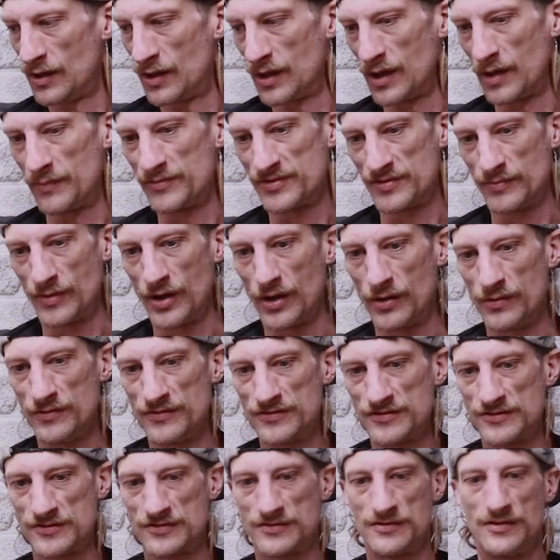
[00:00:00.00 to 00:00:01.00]
um, some
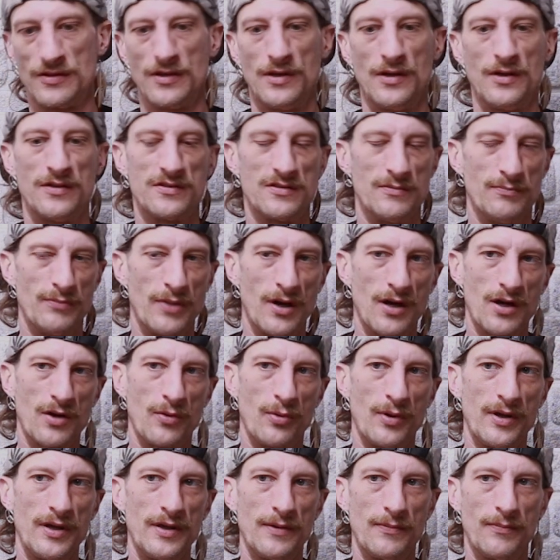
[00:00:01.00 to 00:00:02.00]
oats, some
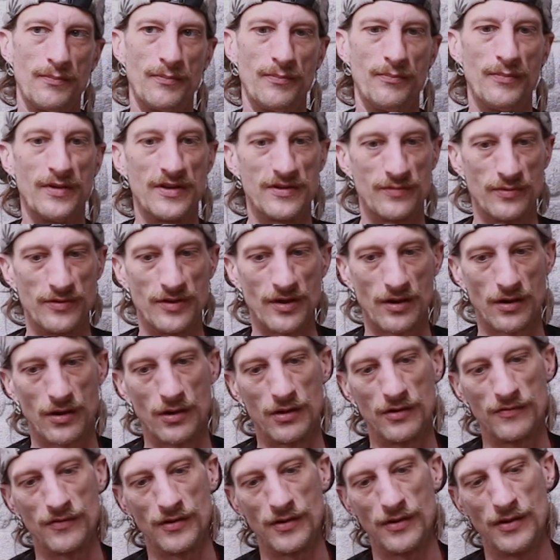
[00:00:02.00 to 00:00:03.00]
buckwheat mixed with the
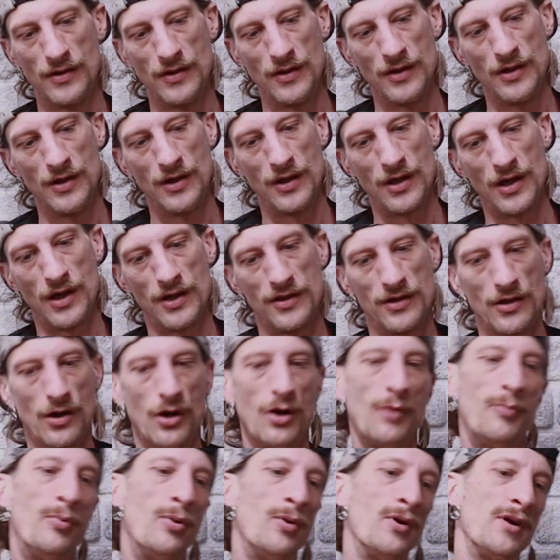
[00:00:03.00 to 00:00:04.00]
clover. And the
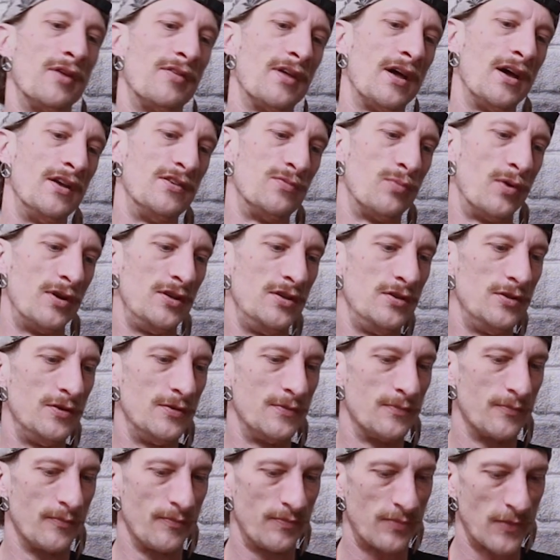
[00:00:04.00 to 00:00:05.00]
whole point of that is when
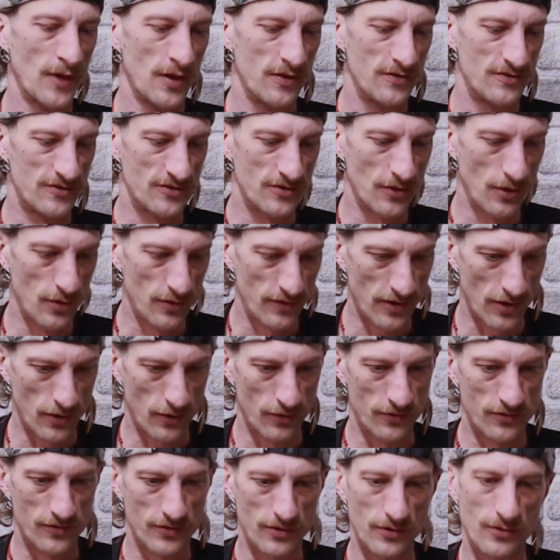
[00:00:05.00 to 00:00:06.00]
you sow that
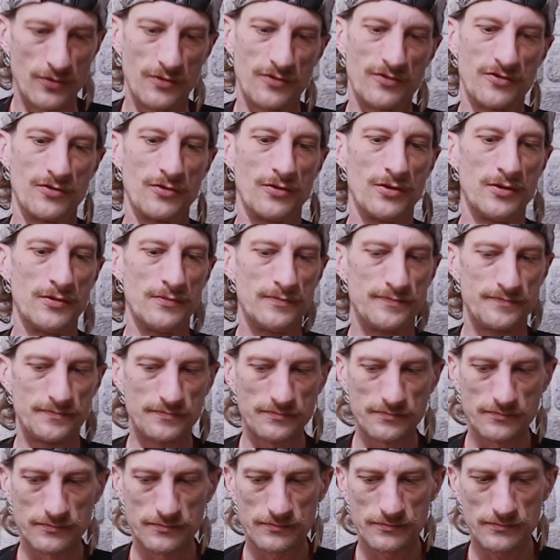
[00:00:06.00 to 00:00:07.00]
onto your soil,
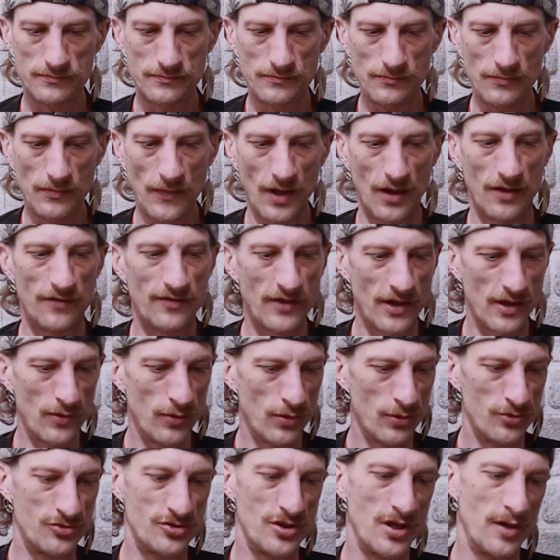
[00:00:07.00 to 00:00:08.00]
they
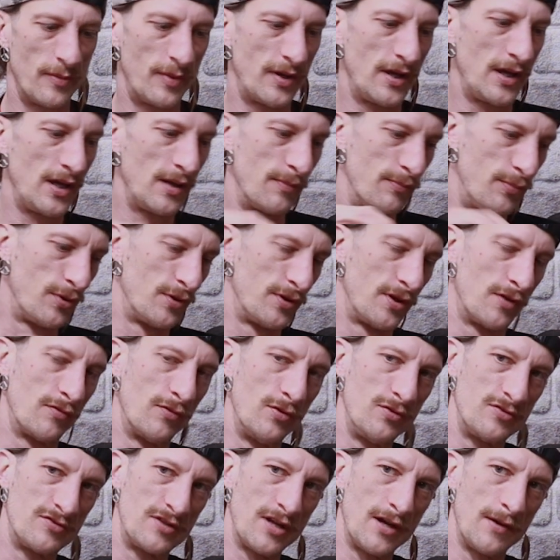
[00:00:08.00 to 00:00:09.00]
will all germinate and put their
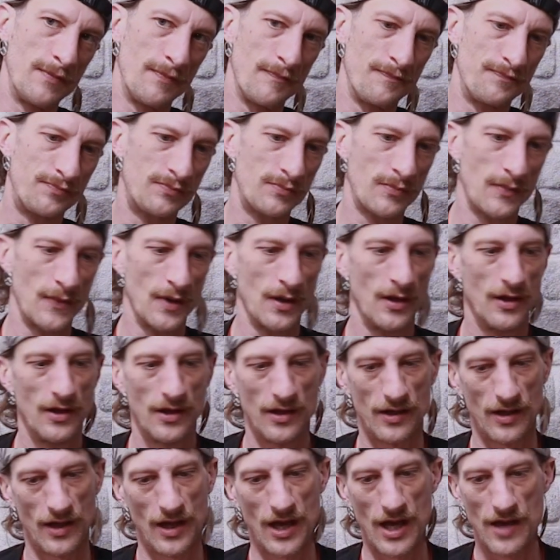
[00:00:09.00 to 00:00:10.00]
roots down.
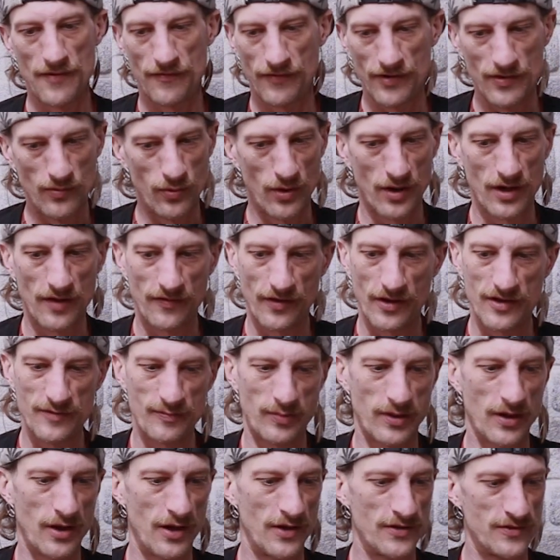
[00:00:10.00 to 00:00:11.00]
Every one of those
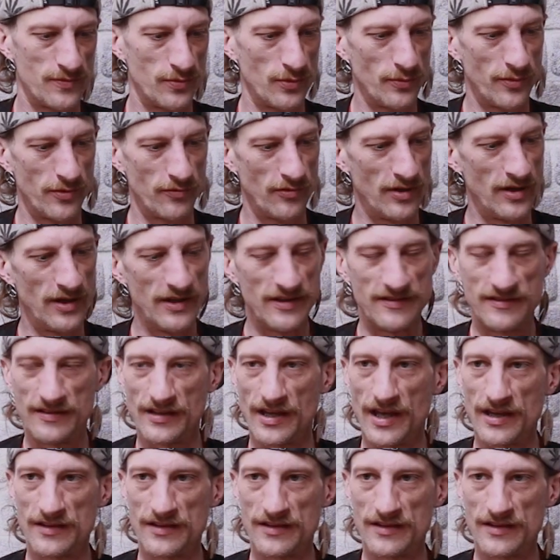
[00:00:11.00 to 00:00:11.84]
plants will be releasing